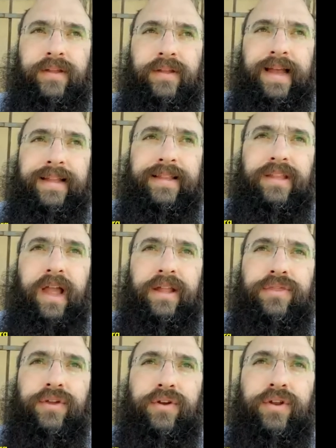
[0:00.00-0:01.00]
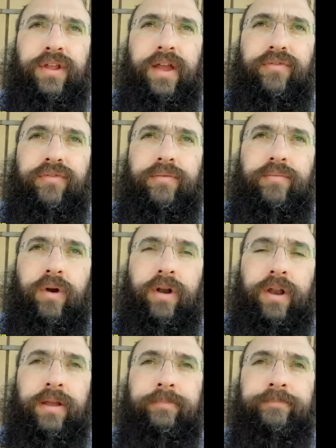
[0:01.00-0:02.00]
9:30 every
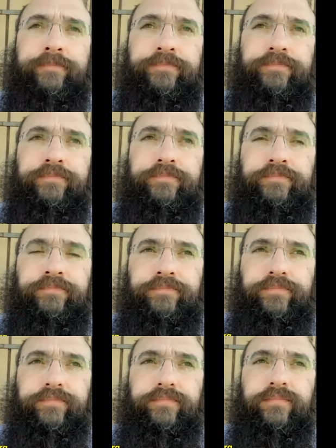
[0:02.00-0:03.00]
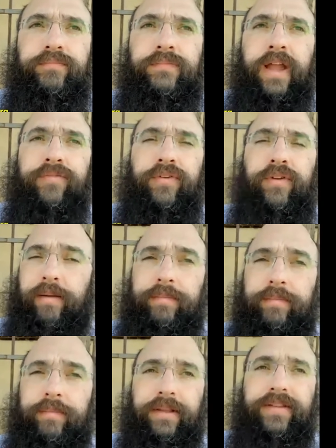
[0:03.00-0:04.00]
morning.
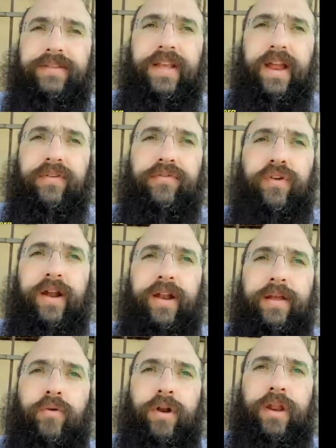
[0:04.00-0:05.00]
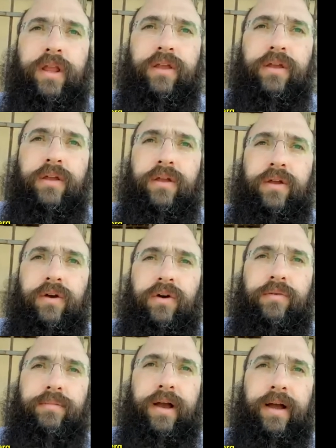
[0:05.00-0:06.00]
Every Friday morning.
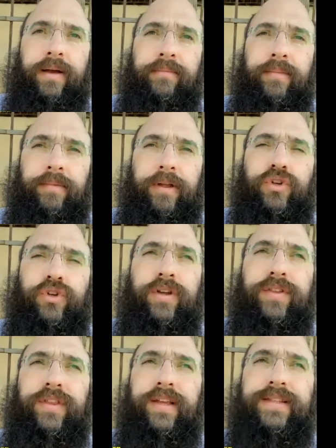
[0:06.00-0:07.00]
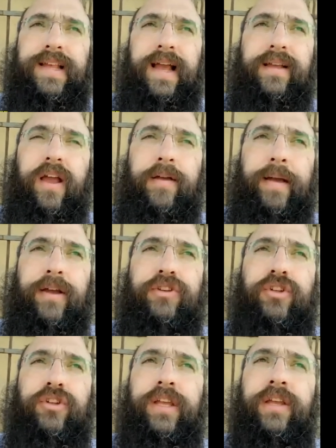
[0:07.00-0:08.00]
I'm not sure the exact time
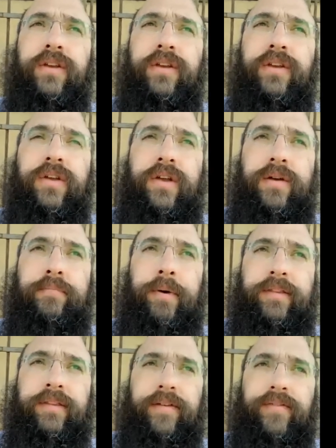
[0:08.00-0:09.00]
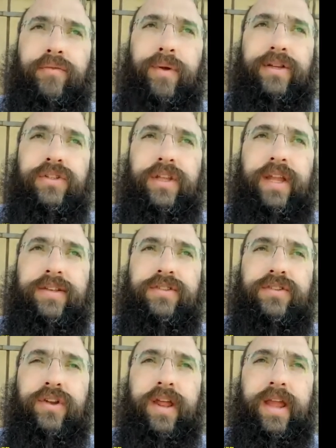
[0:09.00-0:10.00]
actually, but I've arranged it
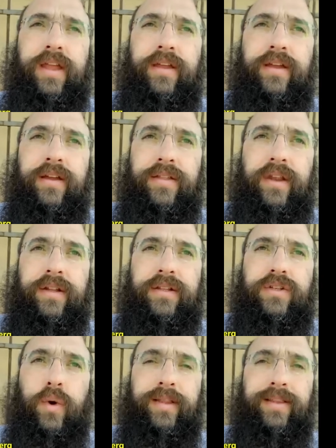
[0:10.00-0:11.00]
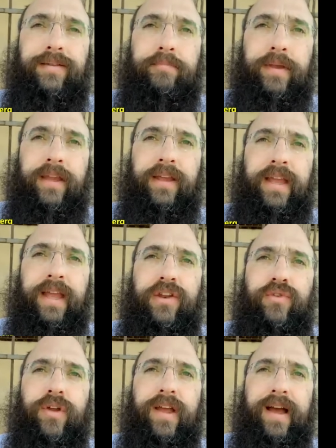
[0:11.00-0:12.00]
yesterday that it's going to be in
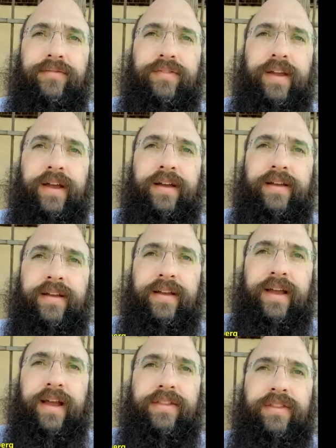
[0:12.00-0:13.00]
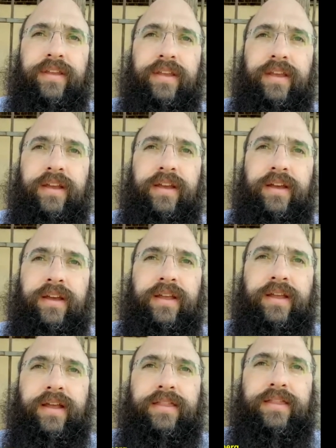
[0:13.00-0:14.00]
Rechavia at the
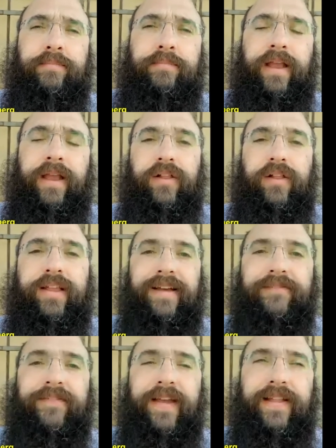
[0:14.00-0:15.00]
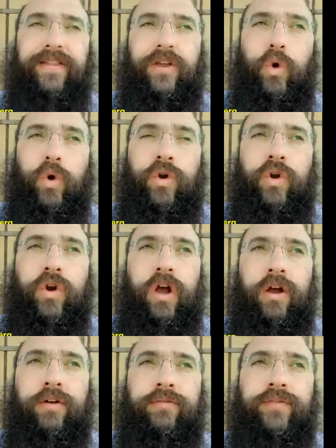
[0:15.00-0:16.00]
Bagel Cafe at the corner
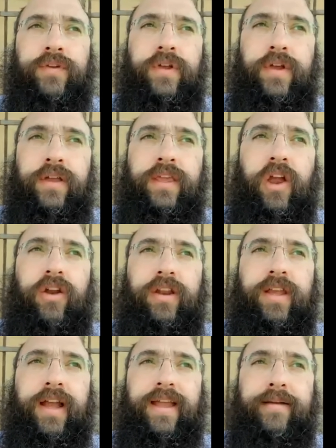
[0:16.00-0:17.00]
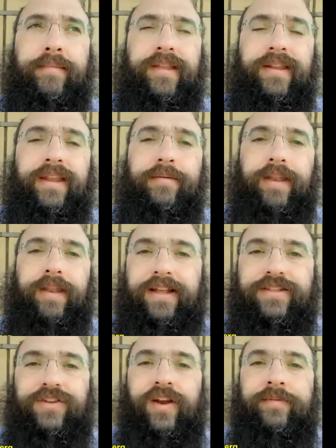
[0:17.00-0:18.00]
of Karen Kayemet and Ibn
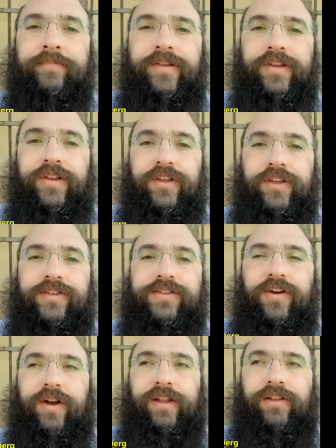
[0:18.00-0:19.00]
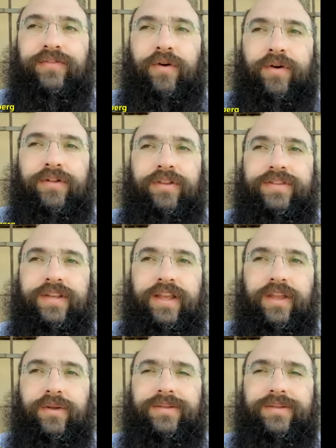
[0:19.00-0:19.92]
Ezra. So I look forward to seeing you. It's